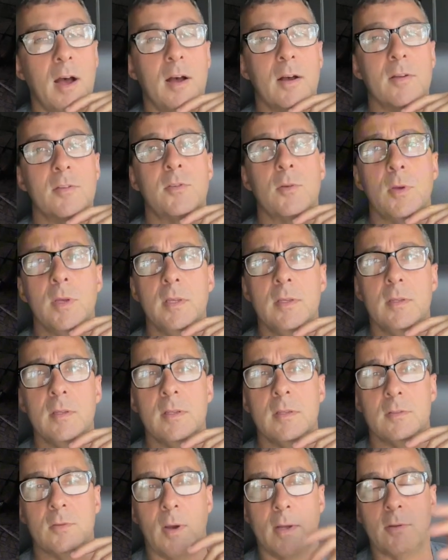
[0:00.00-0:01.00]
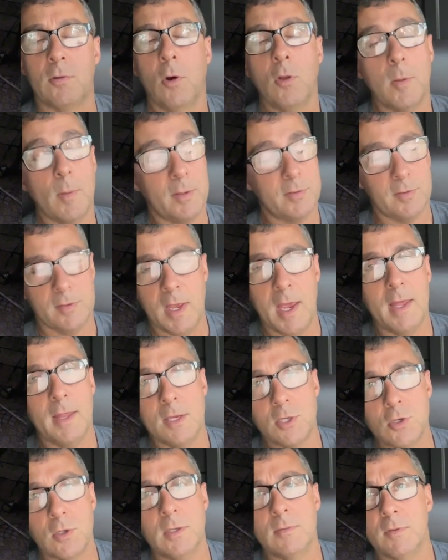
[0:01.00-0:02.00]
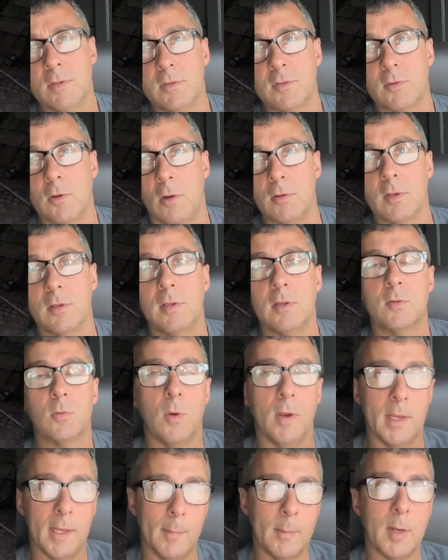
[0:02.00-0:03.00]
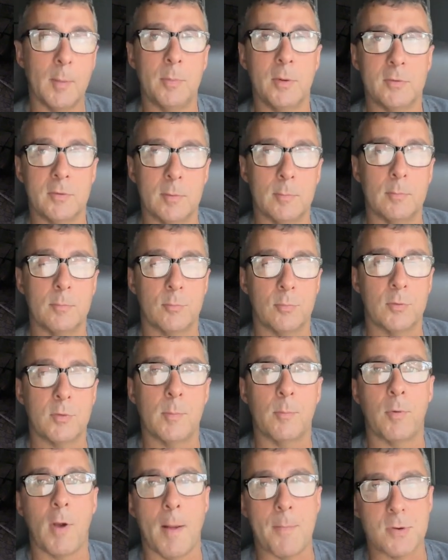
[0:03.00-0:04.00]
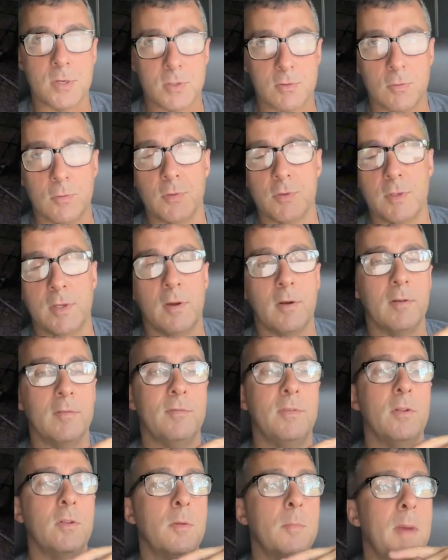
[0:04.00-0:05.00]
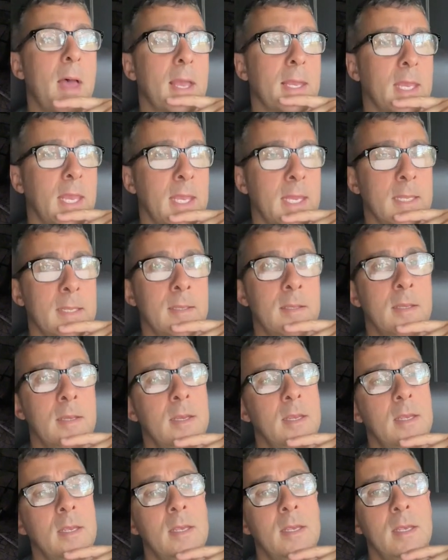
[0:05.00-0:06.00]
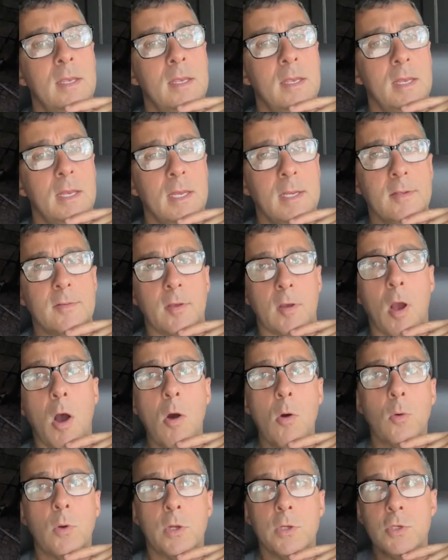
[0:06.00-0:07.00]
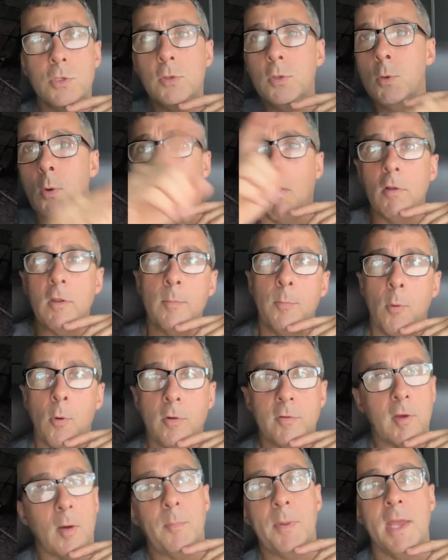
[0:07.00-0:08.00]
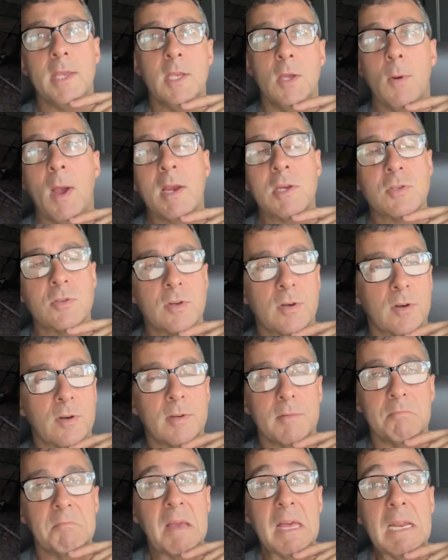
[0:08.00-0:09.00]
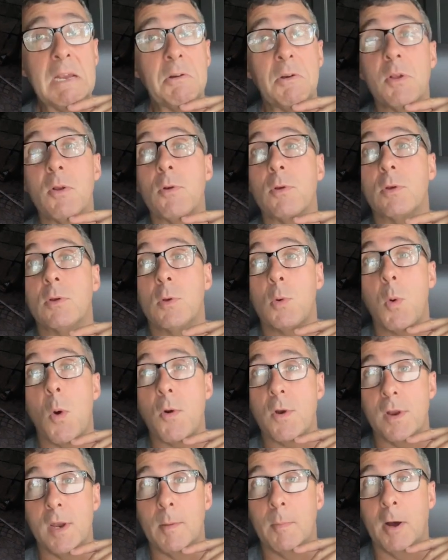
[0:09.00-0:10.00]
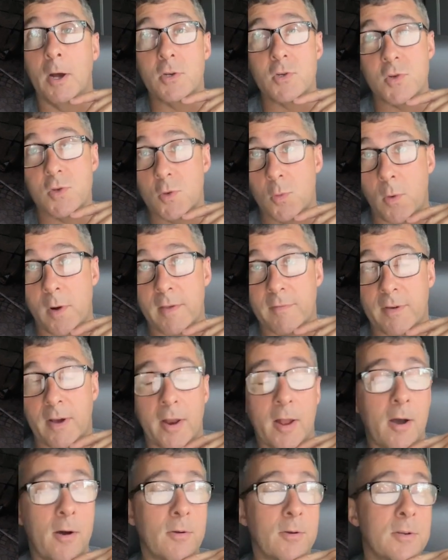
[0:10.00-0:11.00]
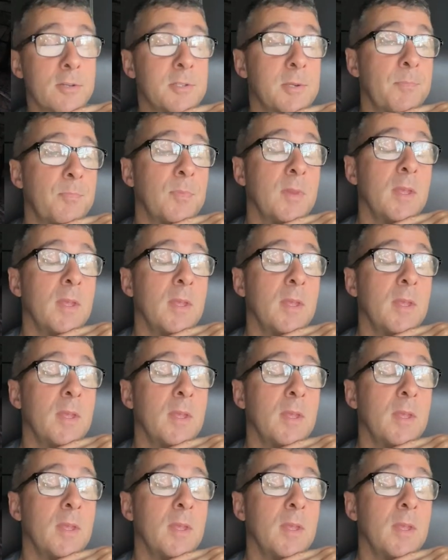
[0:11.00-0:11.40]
So I told him, I said, yeah, they shouldn't have installed it this way. I'm gonna put some proper screws in there and fill it back in. And he's like, oh, could you do all the boards? I'll pay you extra. And I already quoted him $125.